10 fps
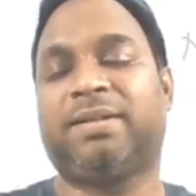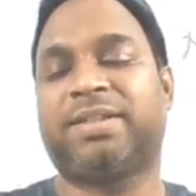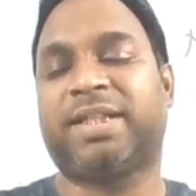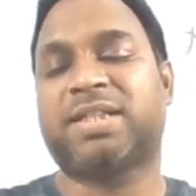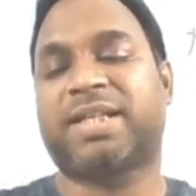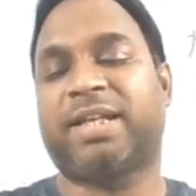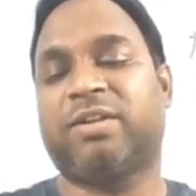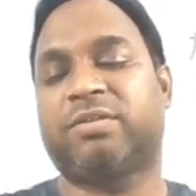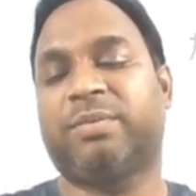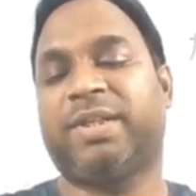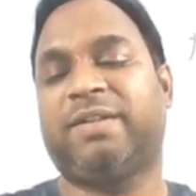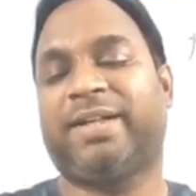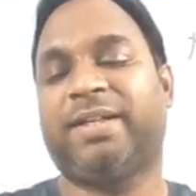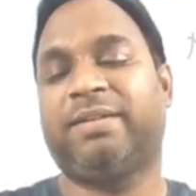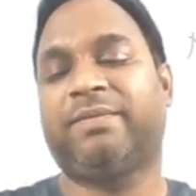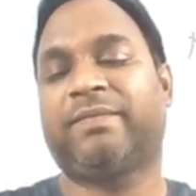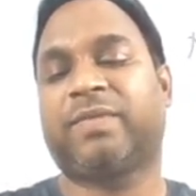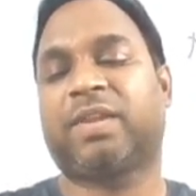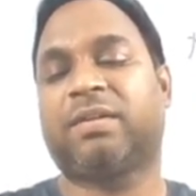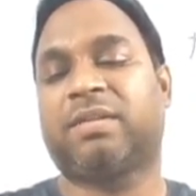6 can also be divided.
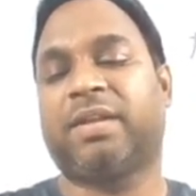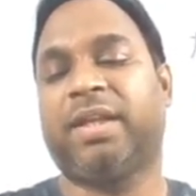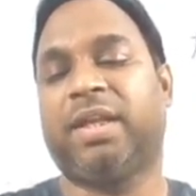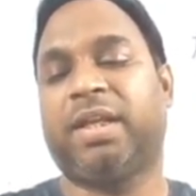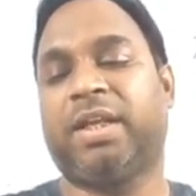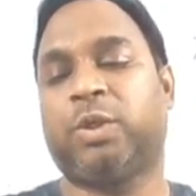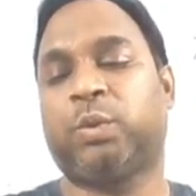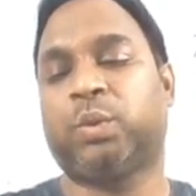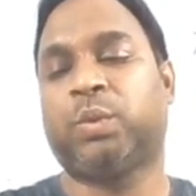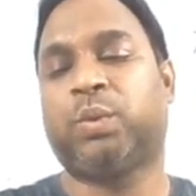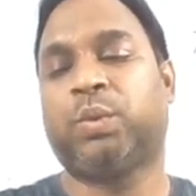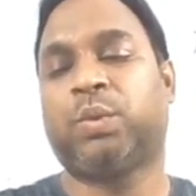3 into 2.